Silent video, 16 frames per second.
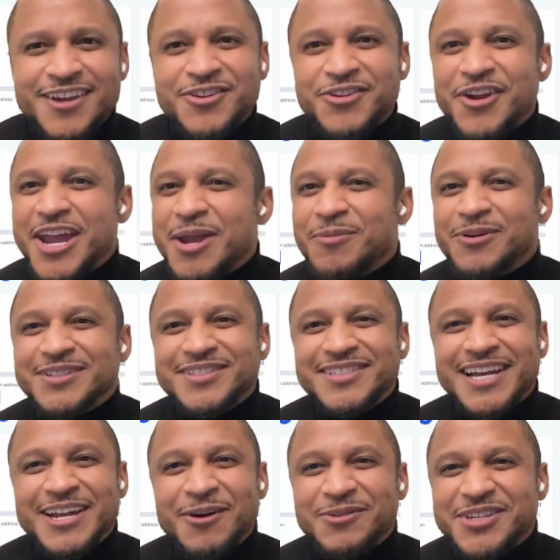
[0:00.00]
you're able to
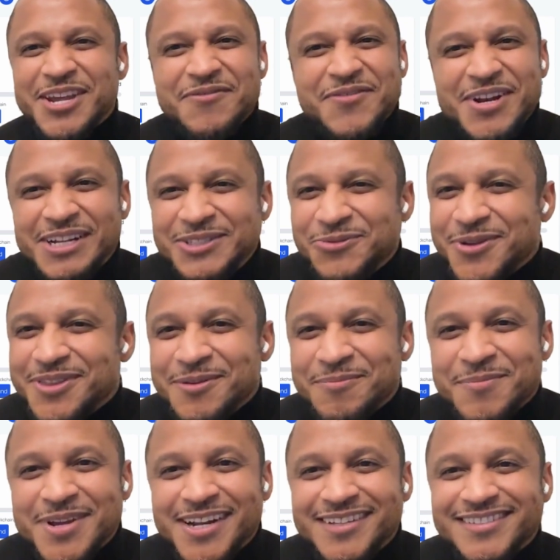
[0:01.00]
send out dividends
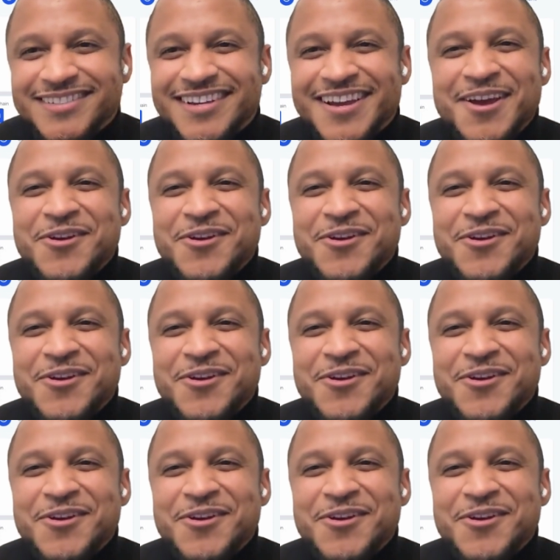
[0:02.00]
within minutes.